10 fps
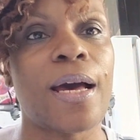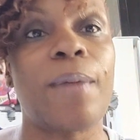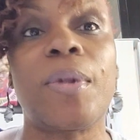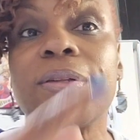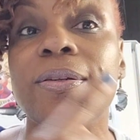
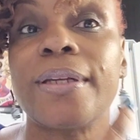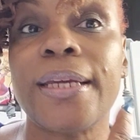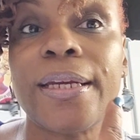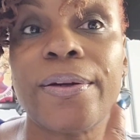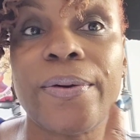I'm also going
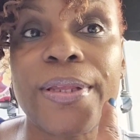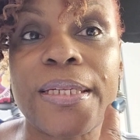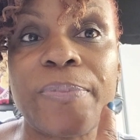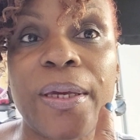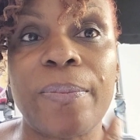to ignore
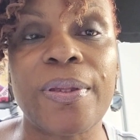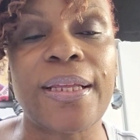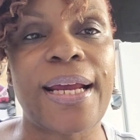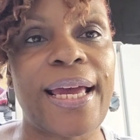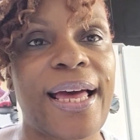this pimple
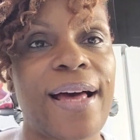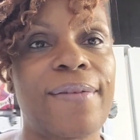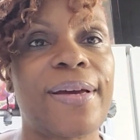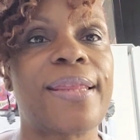that I have.